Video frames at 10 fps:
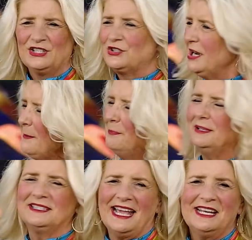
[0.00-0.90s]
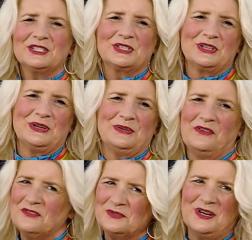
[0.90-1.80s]
shrimp potato stew
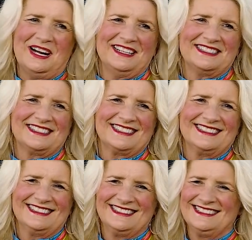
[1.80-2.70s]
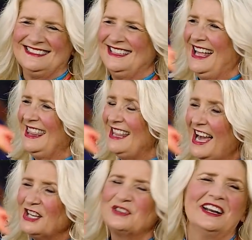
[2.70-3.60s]
over rice. A
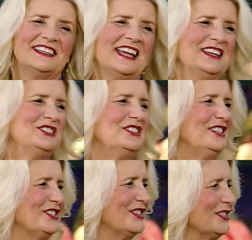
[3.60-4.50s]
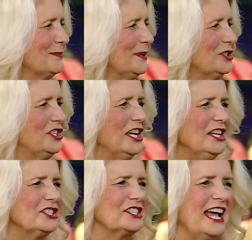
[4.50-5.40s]
lot of great Cajun dishes, but she
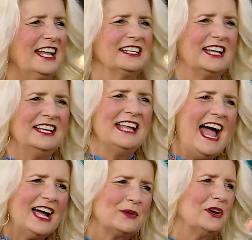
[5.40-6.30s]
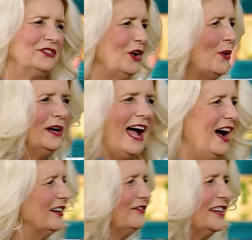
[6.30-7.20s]
just had a, a, knack with knowing
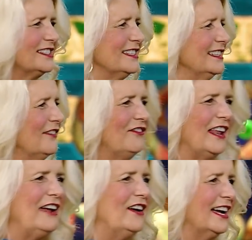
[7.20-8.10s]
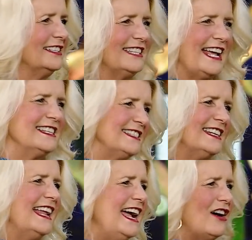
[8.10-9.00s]
how to fix it and the flavor. I can taste it
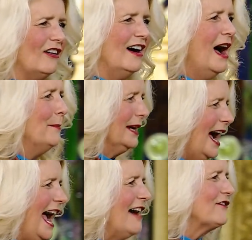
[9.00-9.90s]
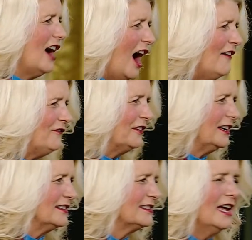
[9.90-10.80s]
now. But I have
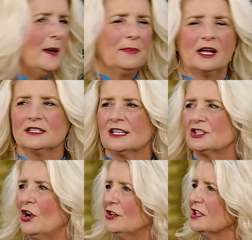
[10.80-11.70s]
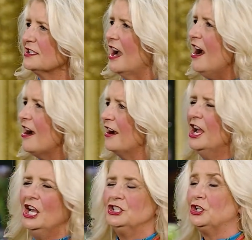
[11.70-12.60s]
confidence because it's her desire
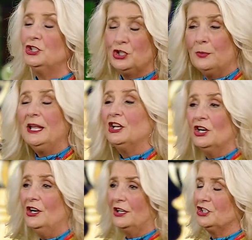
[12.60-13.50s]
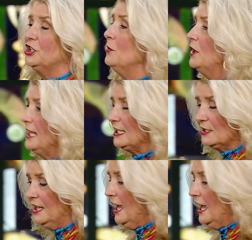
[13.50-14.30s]
to do me good. She wants,